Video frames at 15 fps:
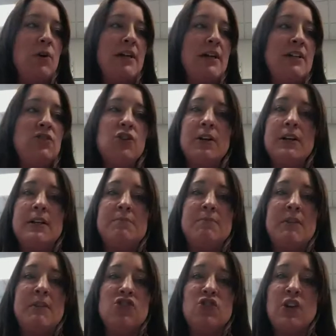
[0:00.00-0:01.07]
going to your
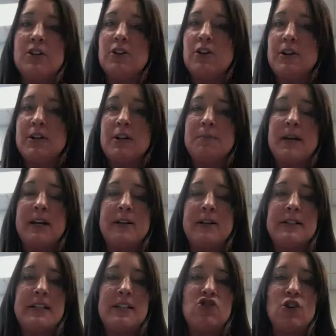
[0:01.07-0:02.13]
administrator or your
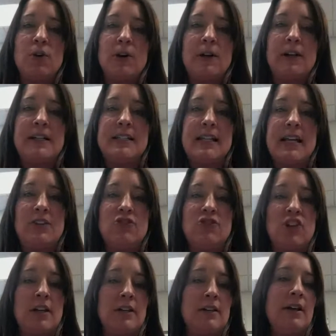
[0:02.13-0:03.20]
parent-teacher
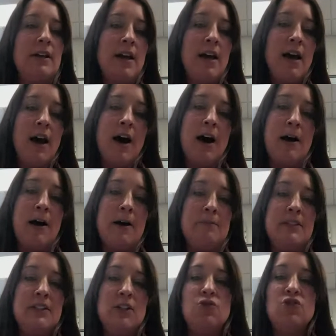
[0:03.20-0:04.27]
organization.
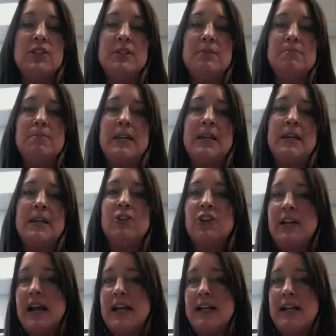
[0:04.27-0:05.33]
So just being
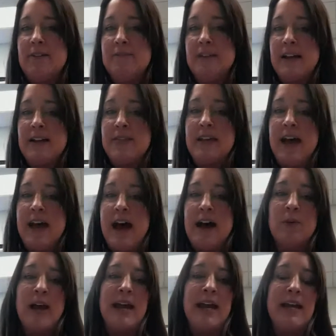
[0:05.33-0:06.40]
creative in
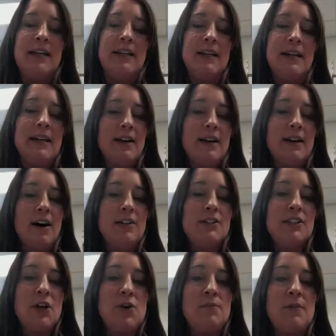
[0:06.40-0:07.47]
that way.
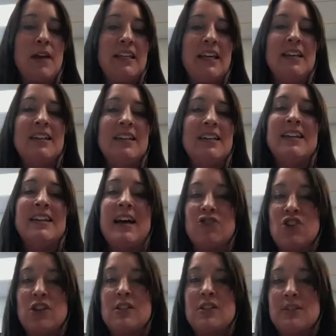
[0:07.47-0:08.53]
Also, making
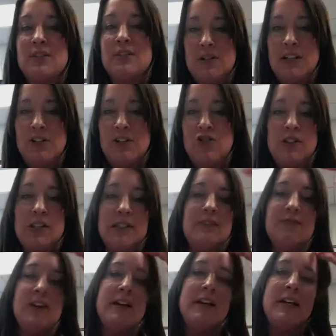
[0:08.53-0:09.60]
connections for teachers
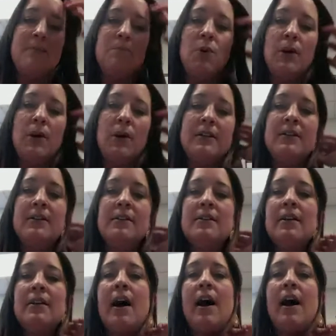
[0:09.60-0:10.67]
is very
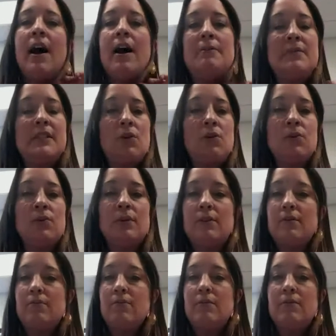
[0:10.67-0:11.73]
important.
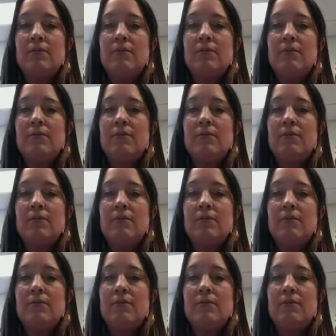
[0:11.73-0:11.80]
So